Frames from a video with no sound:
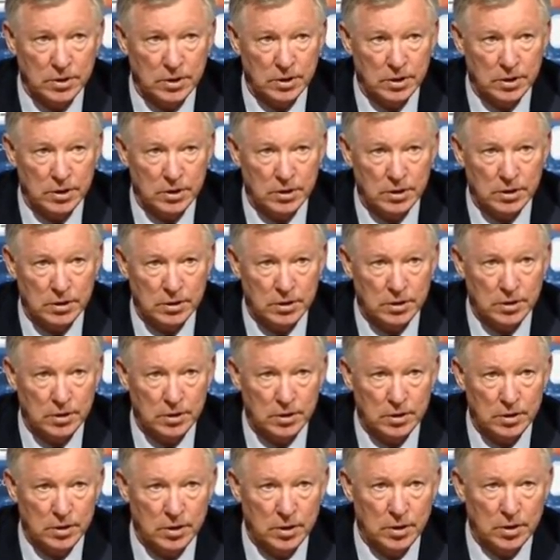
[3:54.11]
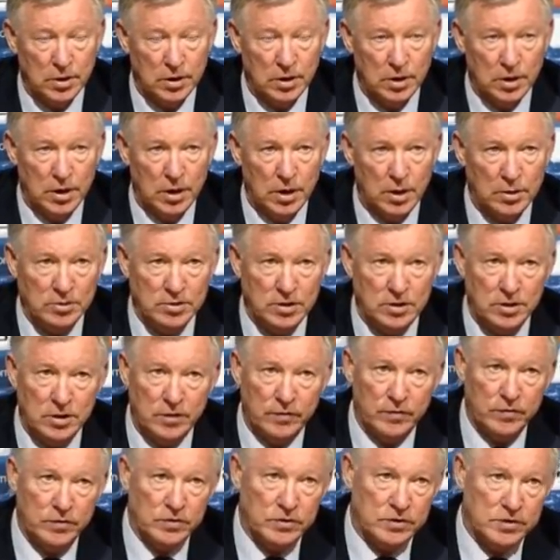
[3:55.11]
There's a
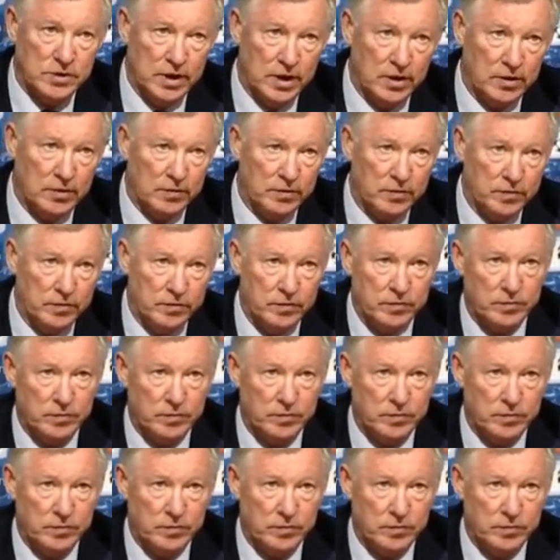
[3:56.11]
different set of